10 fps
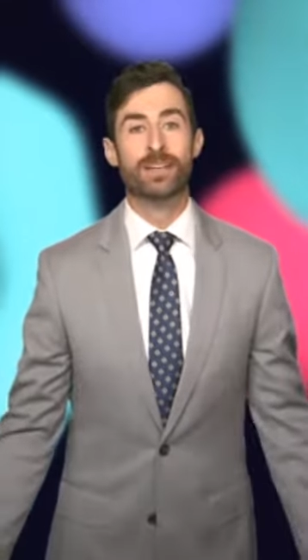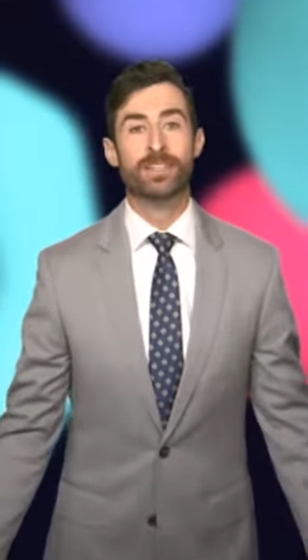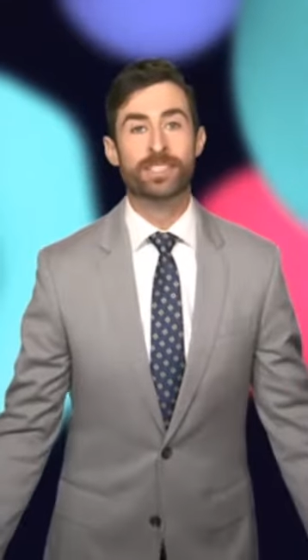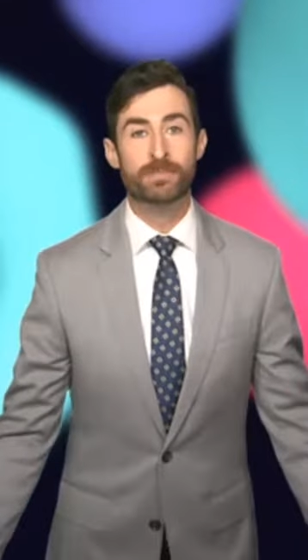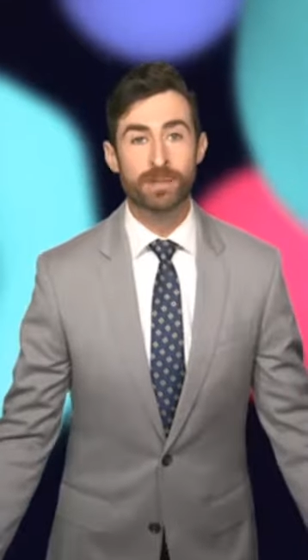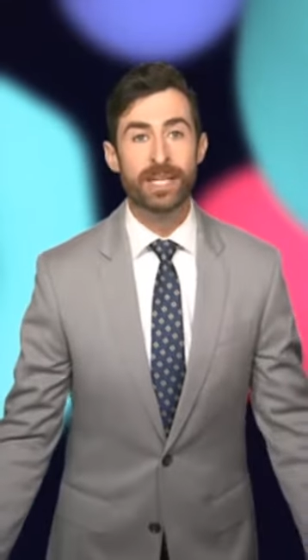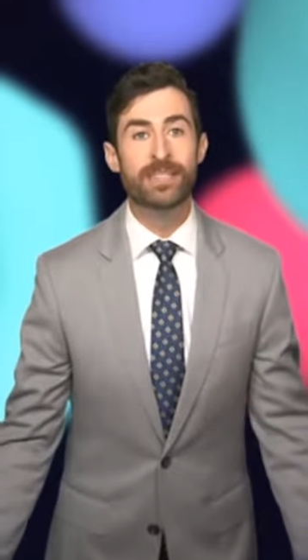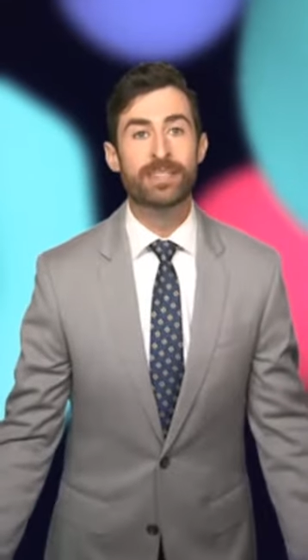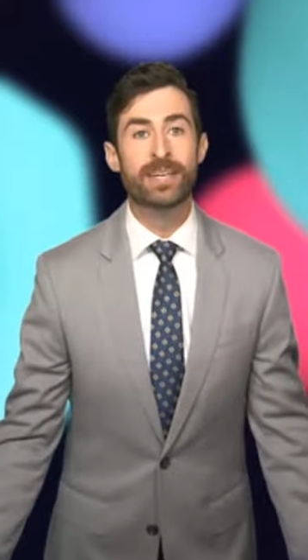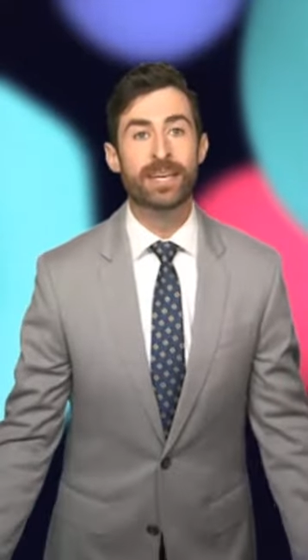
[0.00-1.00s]

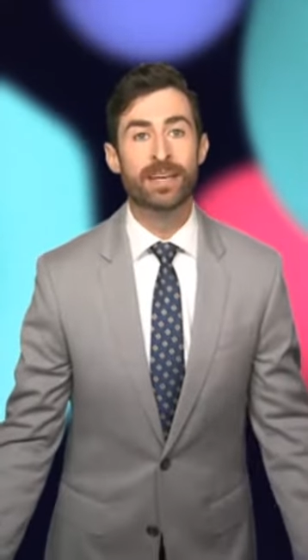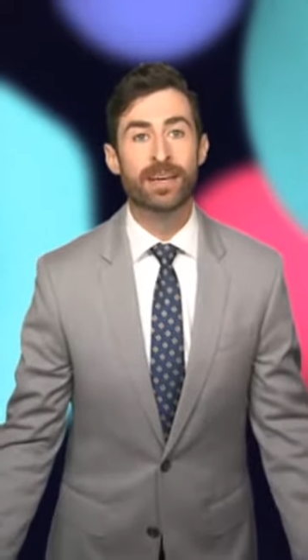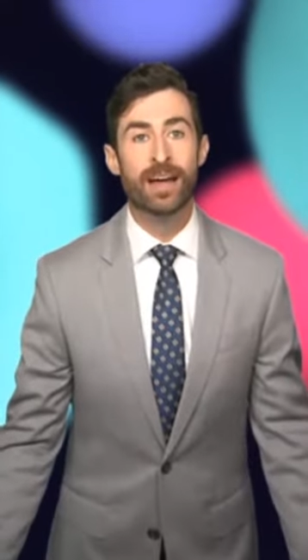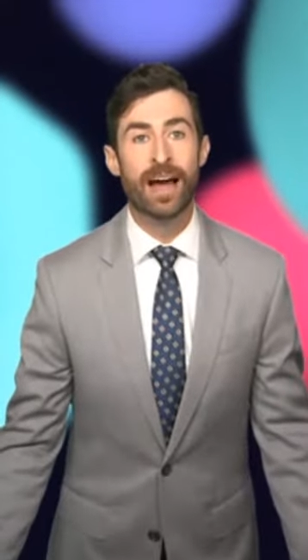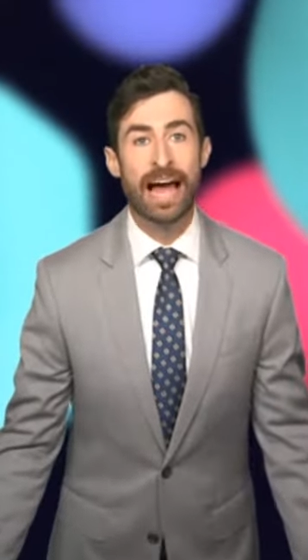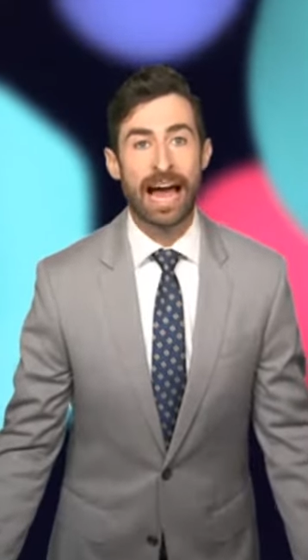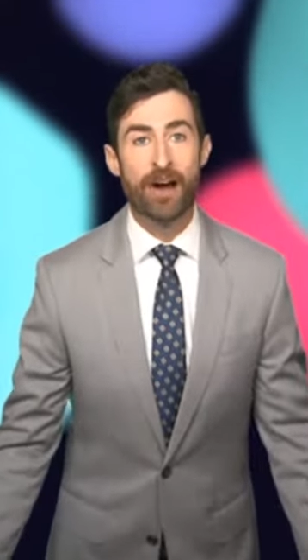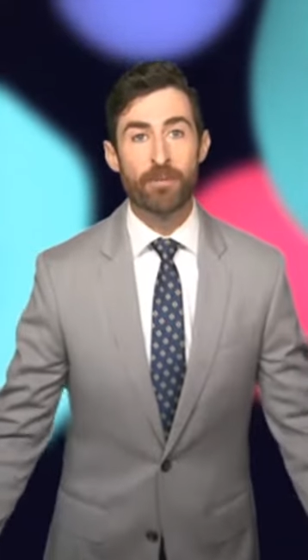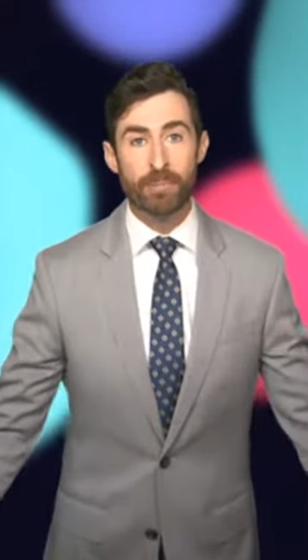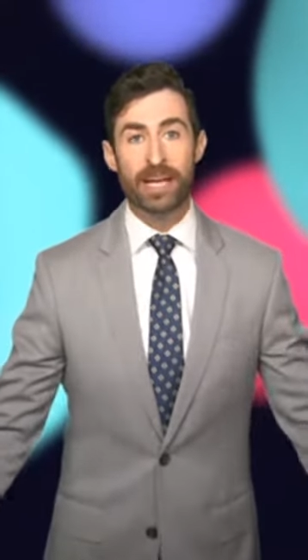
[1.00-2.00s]
splitting
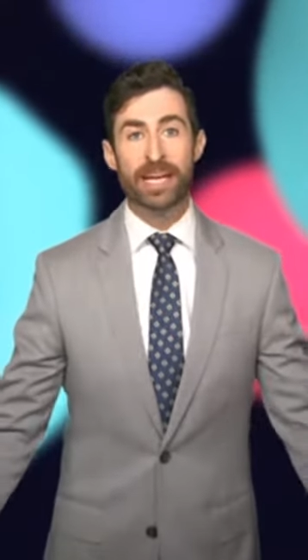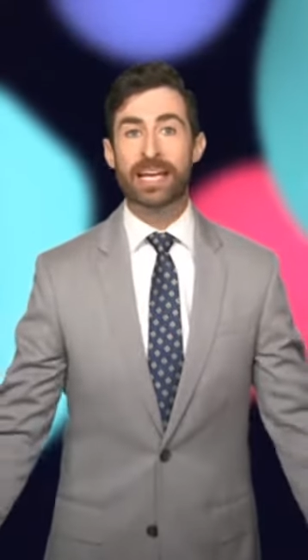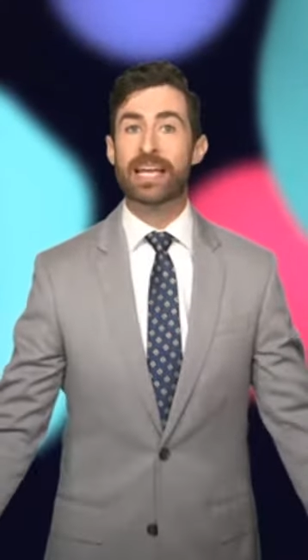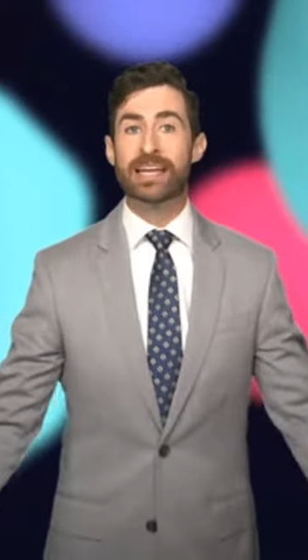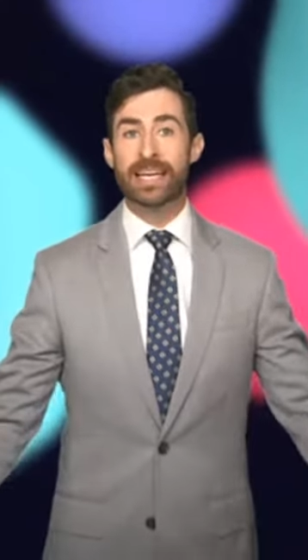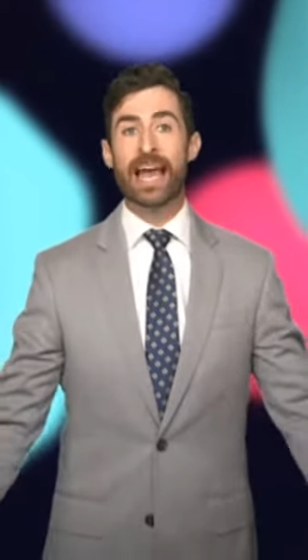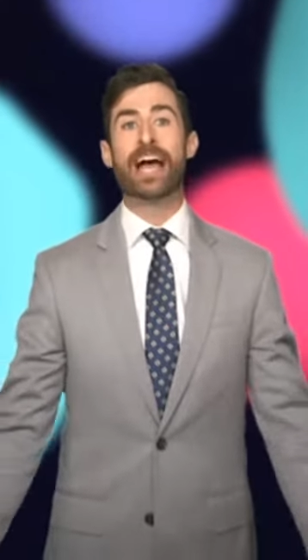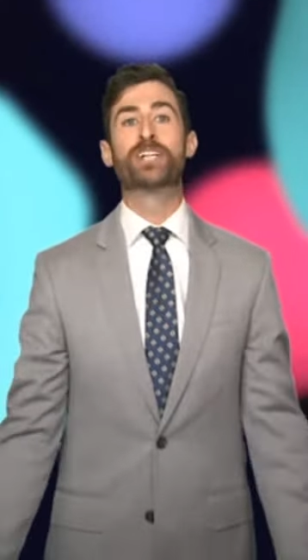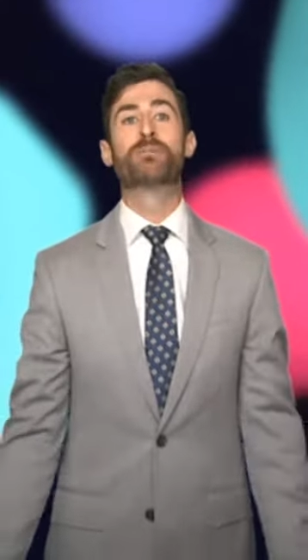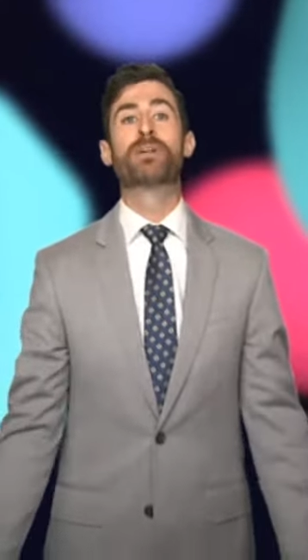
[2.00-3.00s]
our big
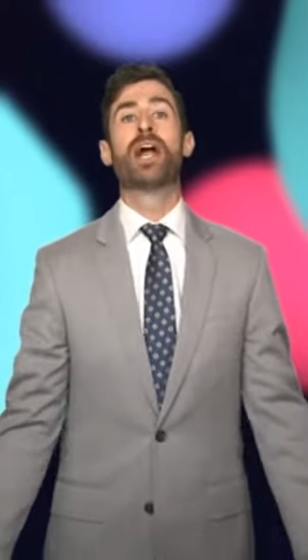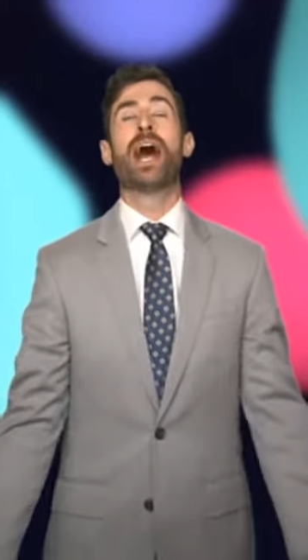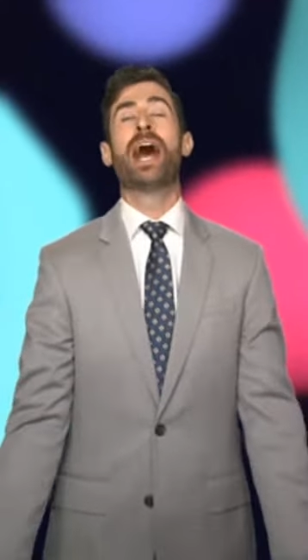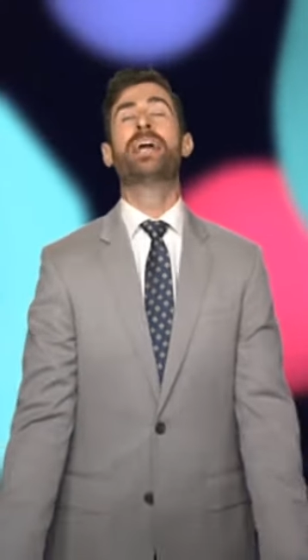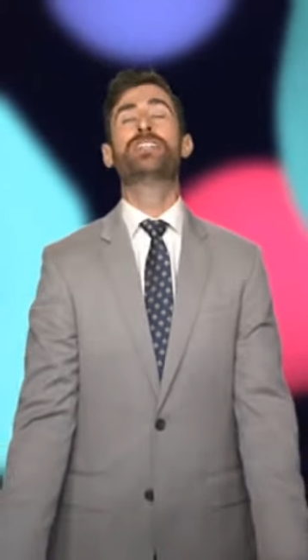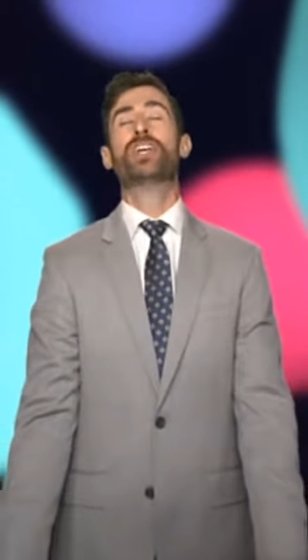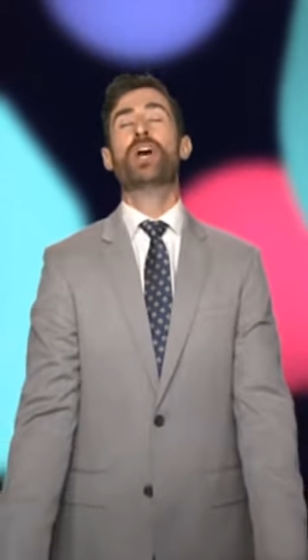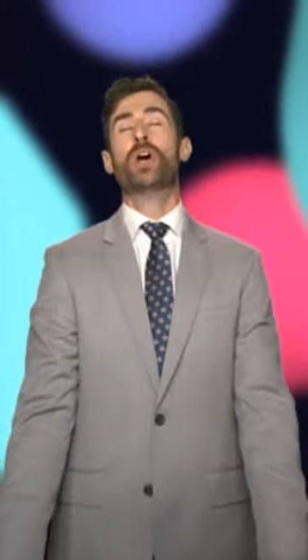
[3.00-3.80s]
cash prize.